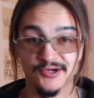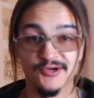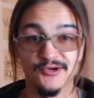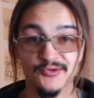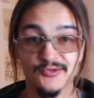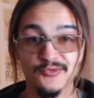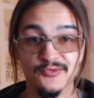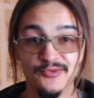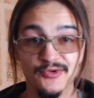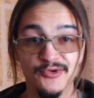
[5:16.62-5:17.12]

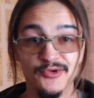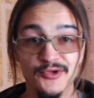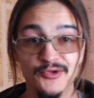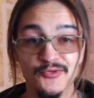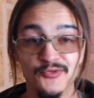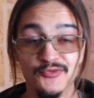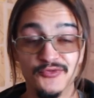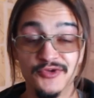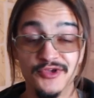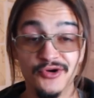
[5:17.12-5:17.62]
we
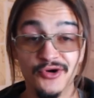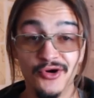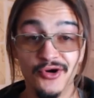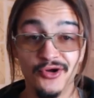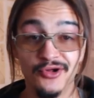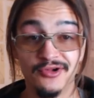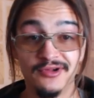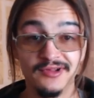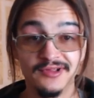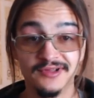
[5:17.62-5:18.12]
we
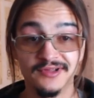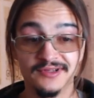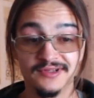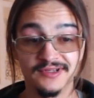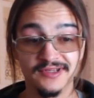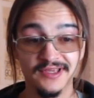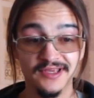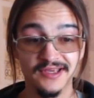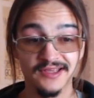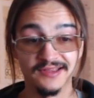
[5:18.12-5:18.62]
all
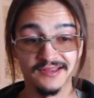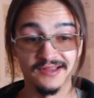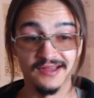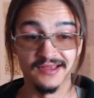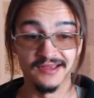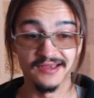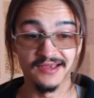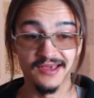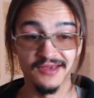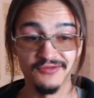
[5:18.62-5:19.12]
get
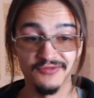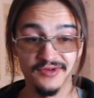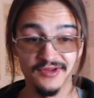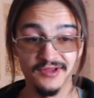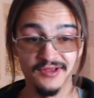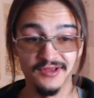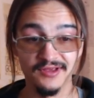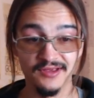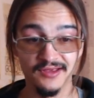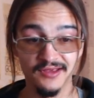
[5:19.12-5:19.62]
like
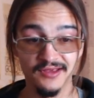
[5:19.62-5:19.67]
every